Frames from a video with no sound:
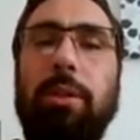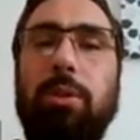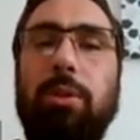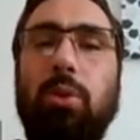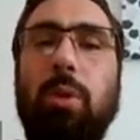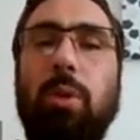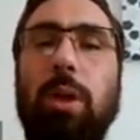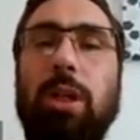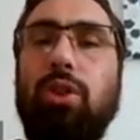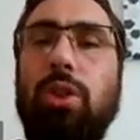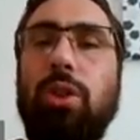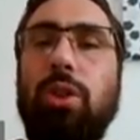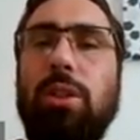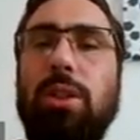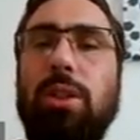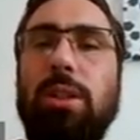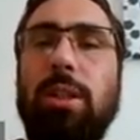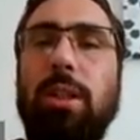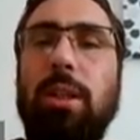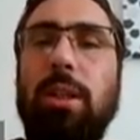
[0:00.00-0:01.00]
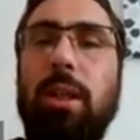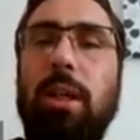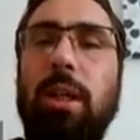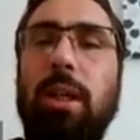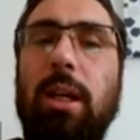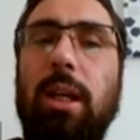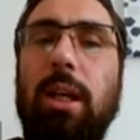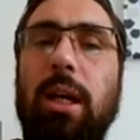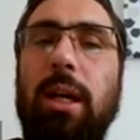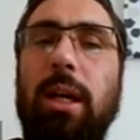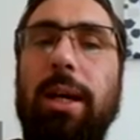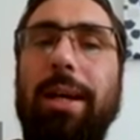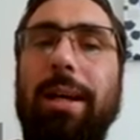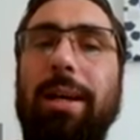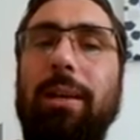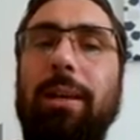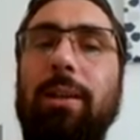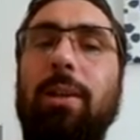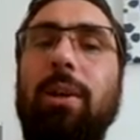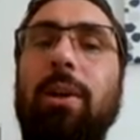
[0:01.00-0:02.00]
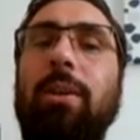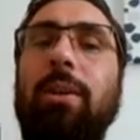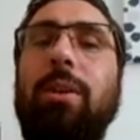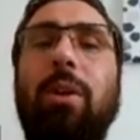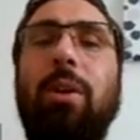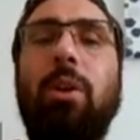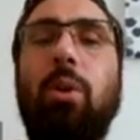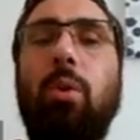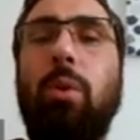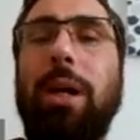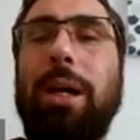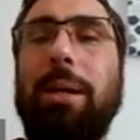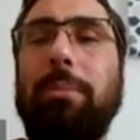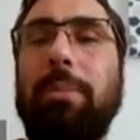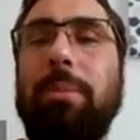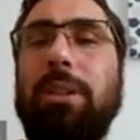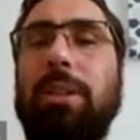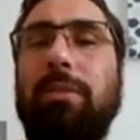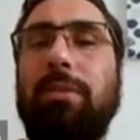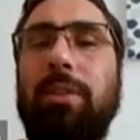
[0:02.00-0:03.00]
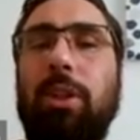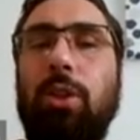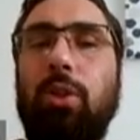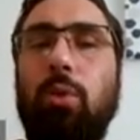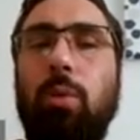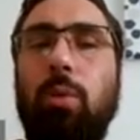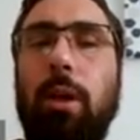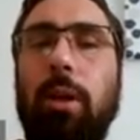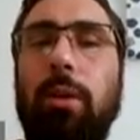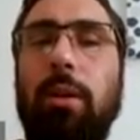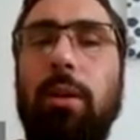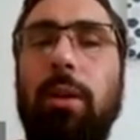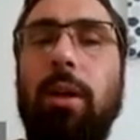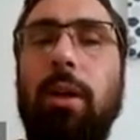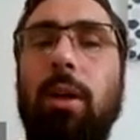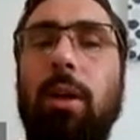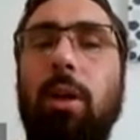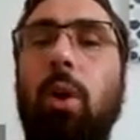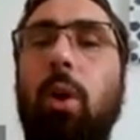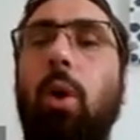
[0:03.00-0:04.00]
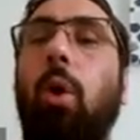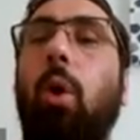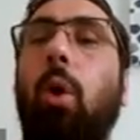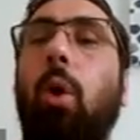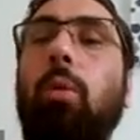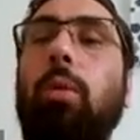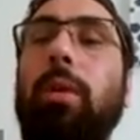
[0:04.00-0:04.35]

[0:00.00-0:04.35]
frequently used questions, learn the requirements of each one,